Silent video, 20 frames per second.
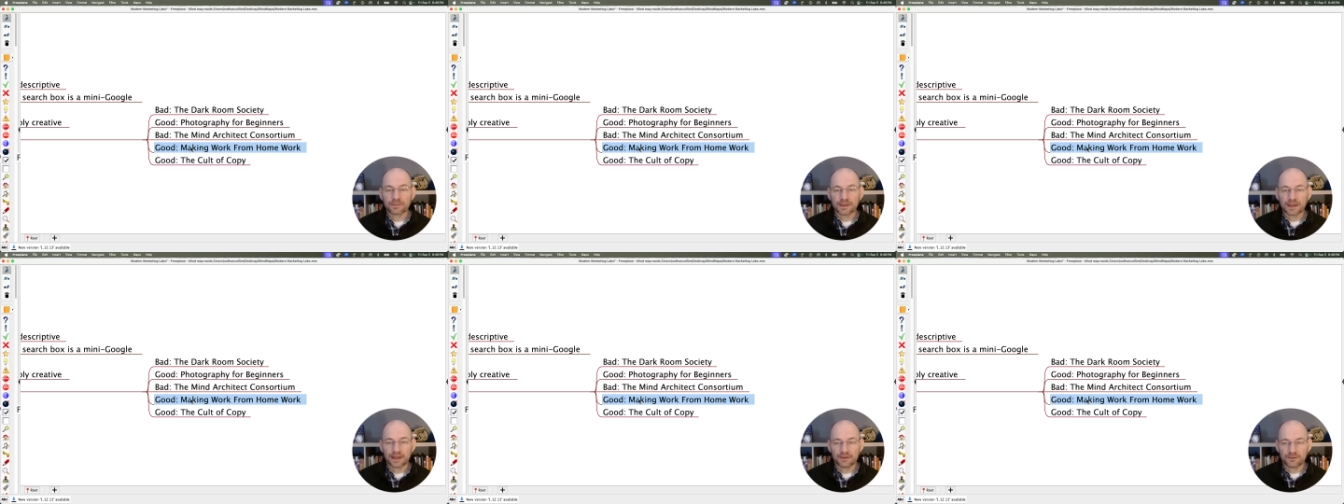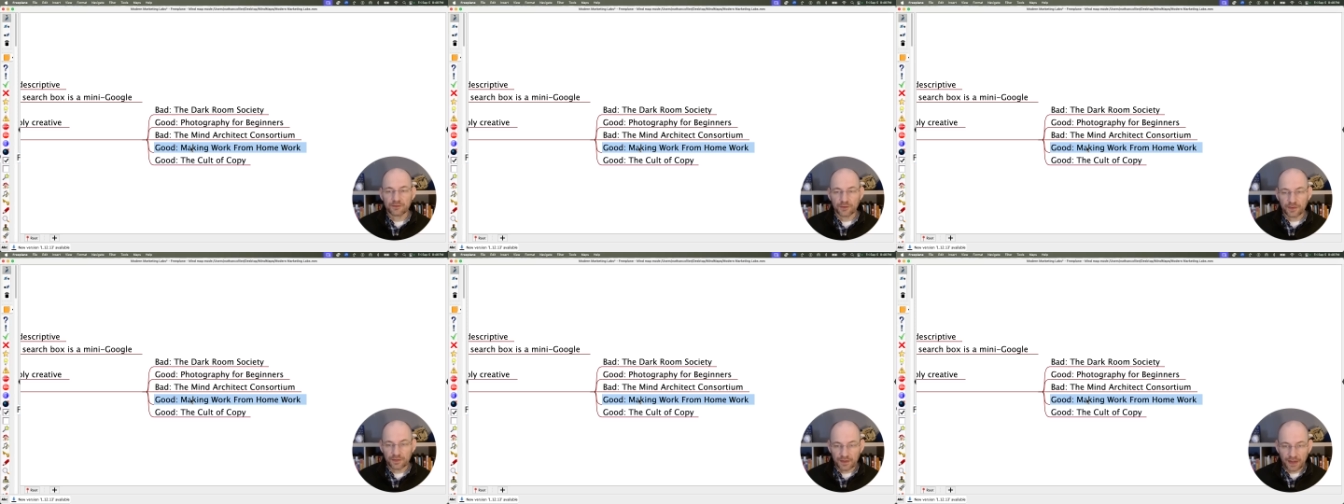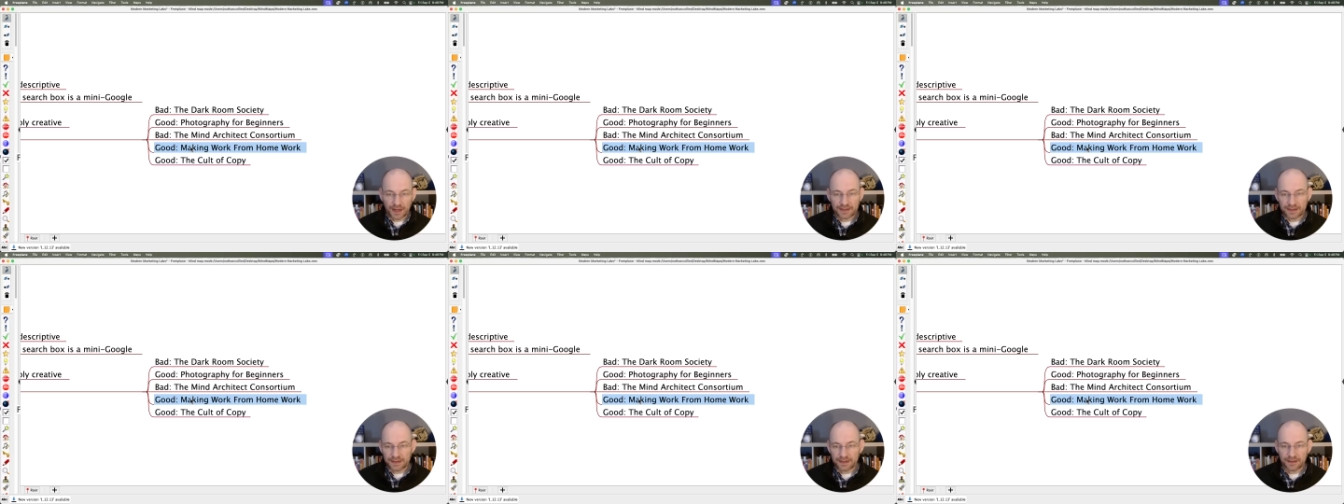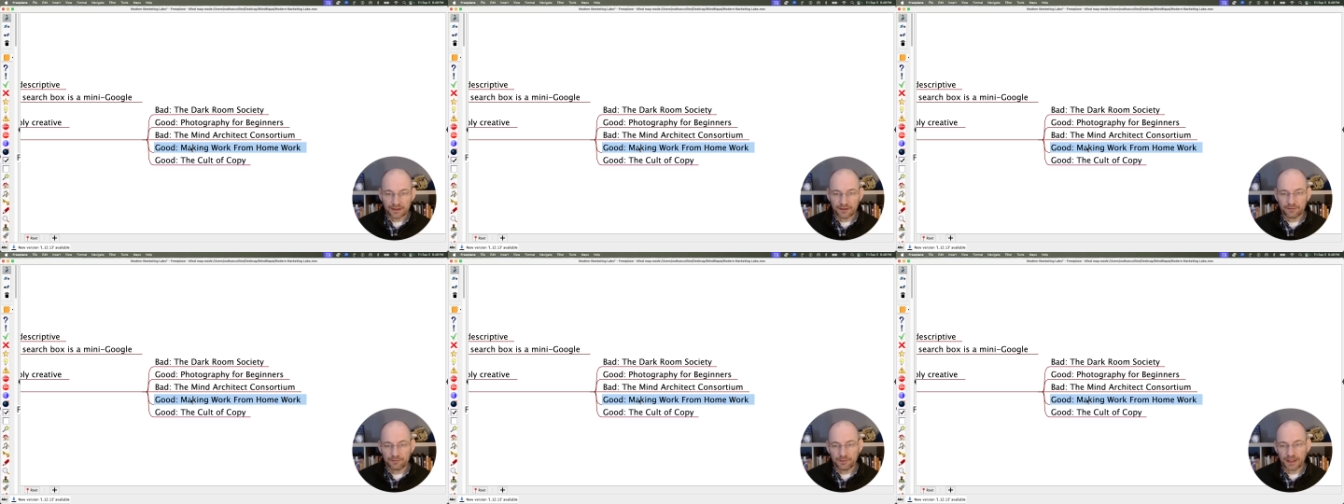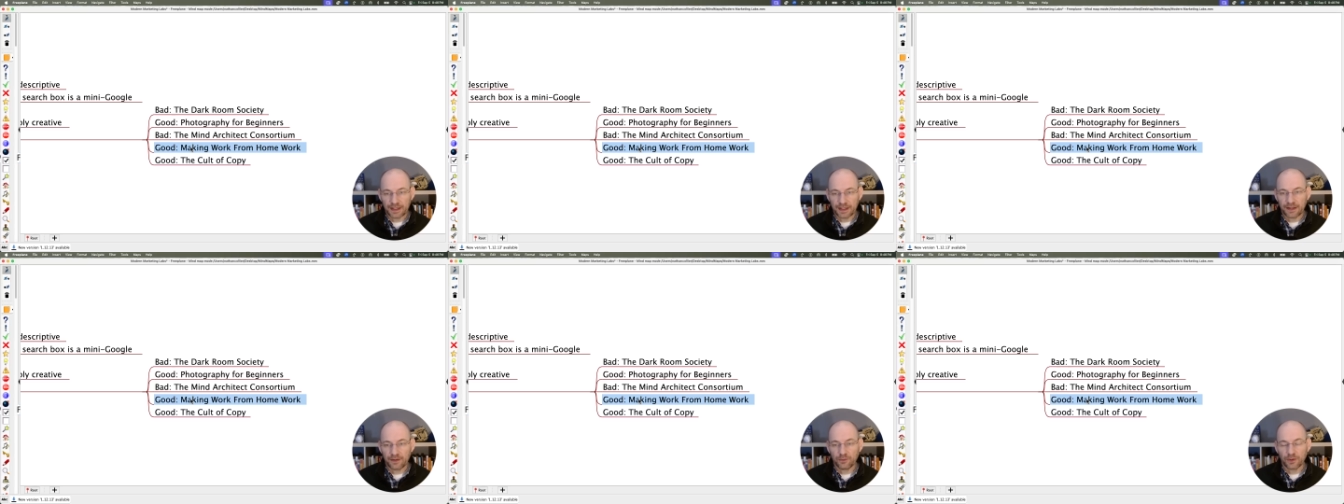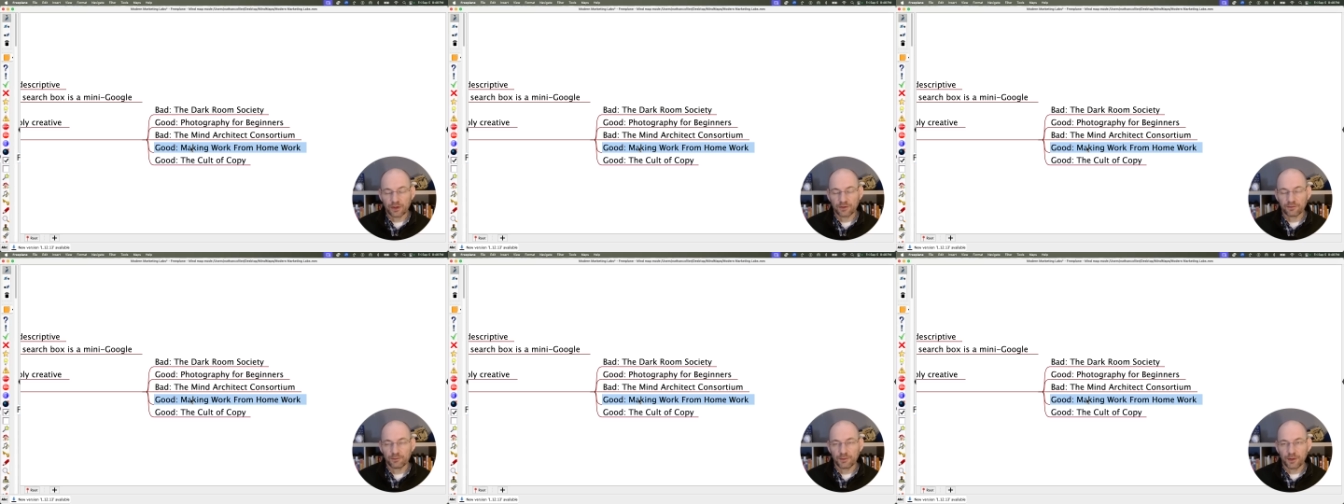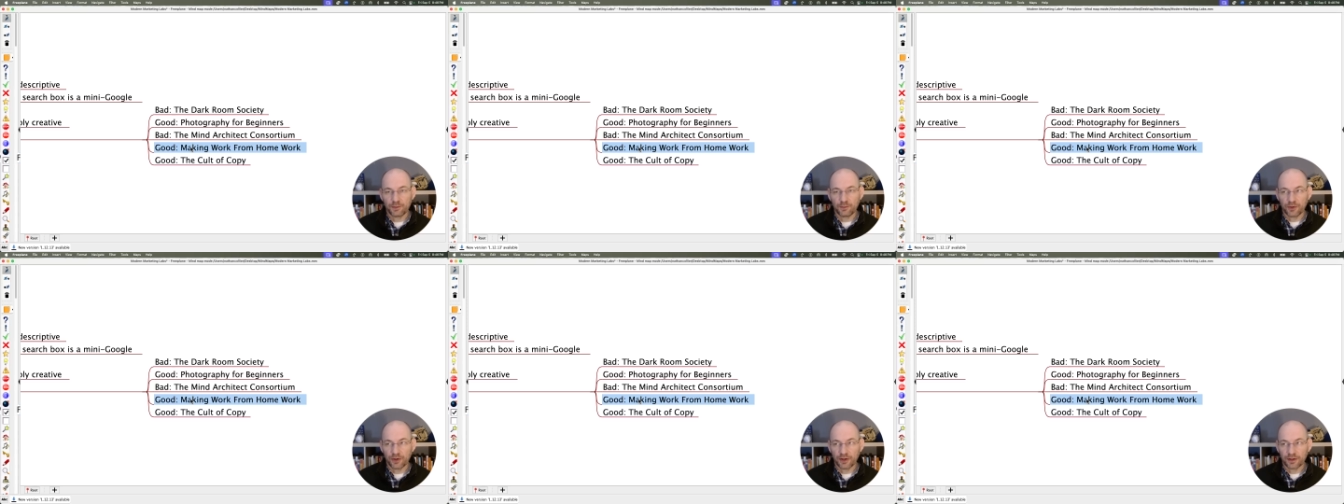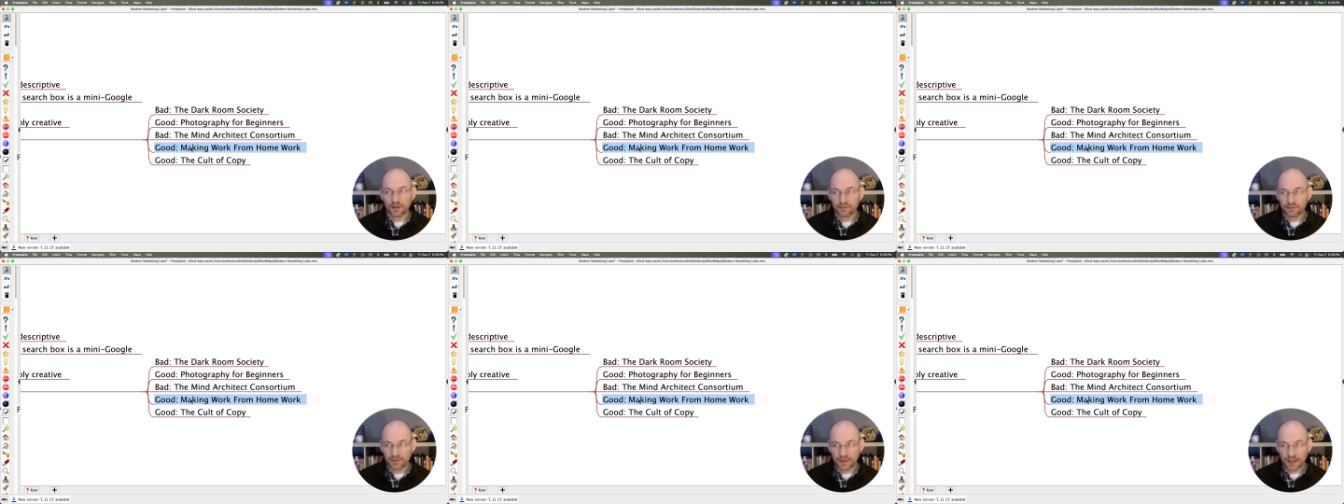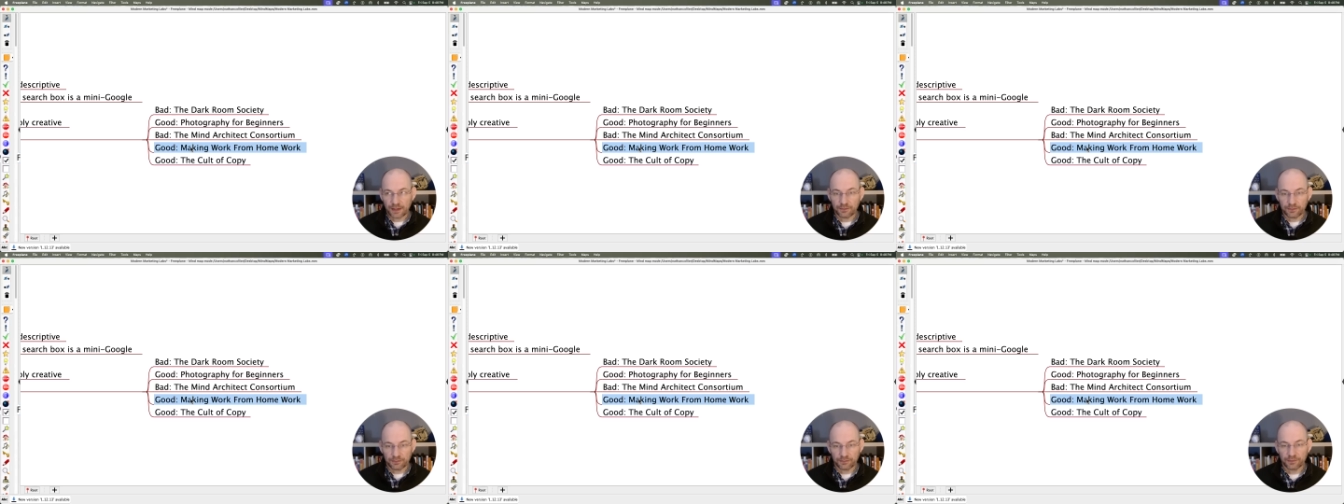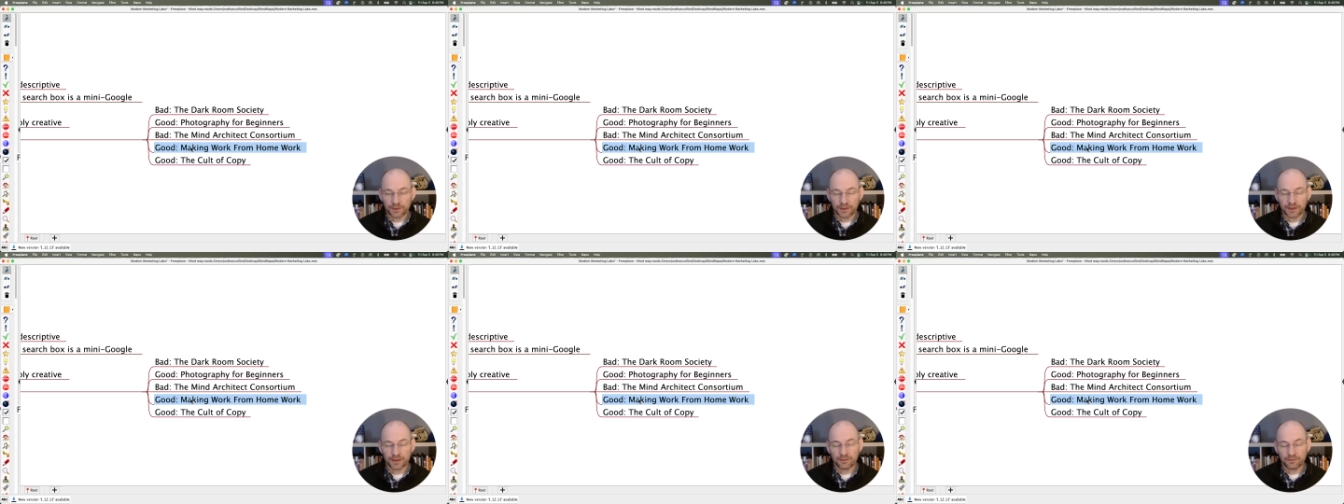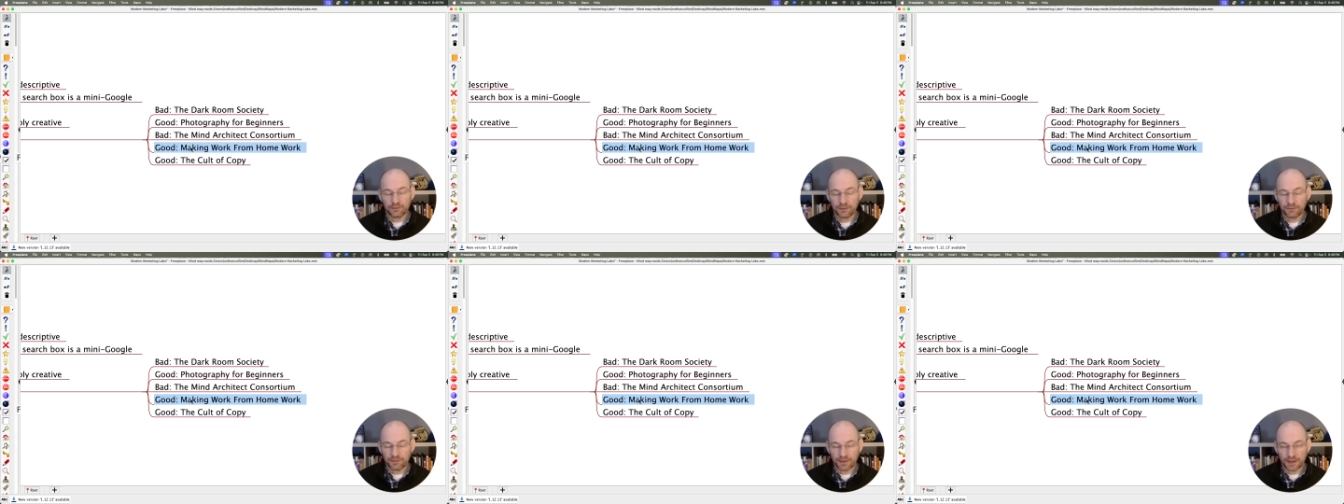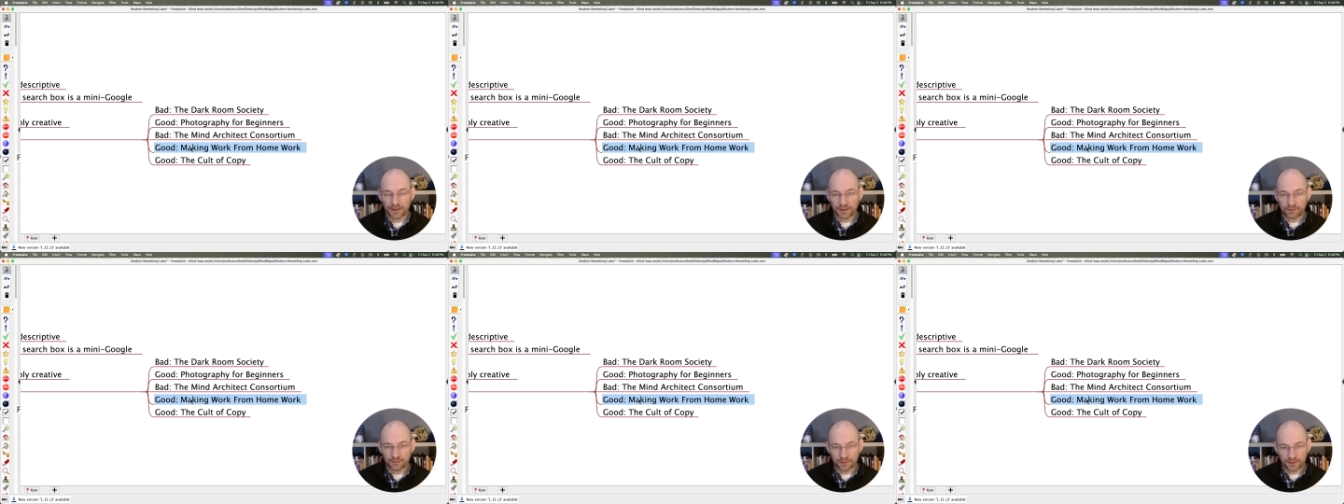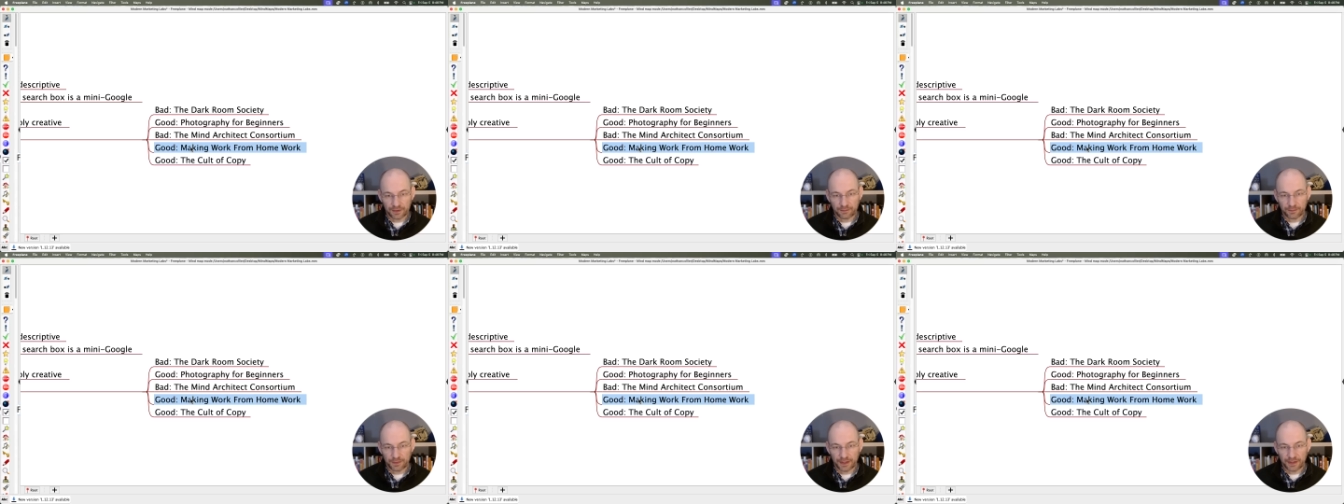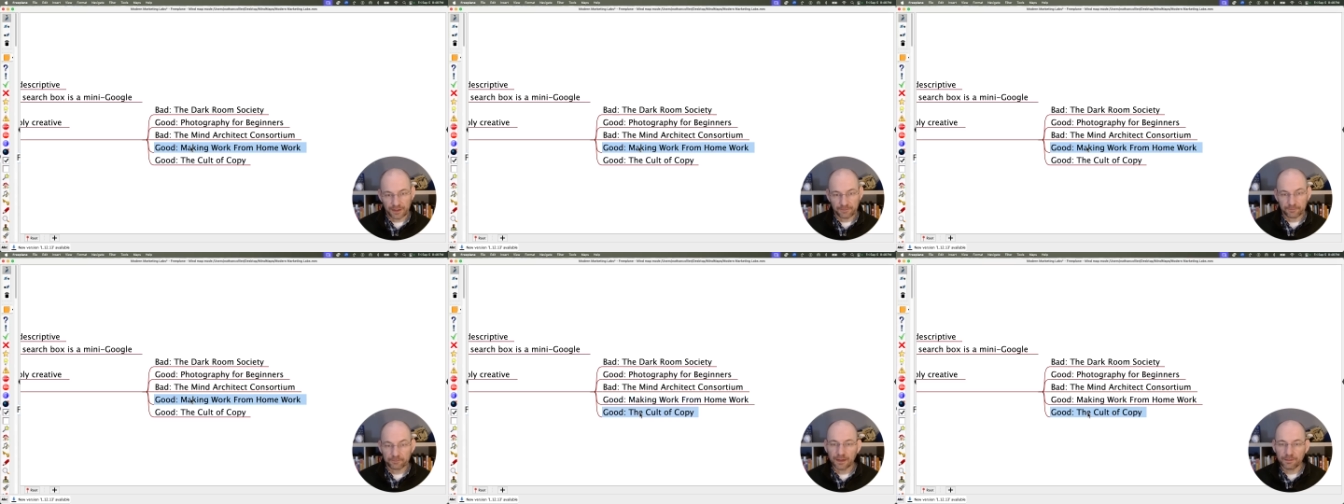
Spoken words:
And so this idea of making work from home work, we found that really compelling.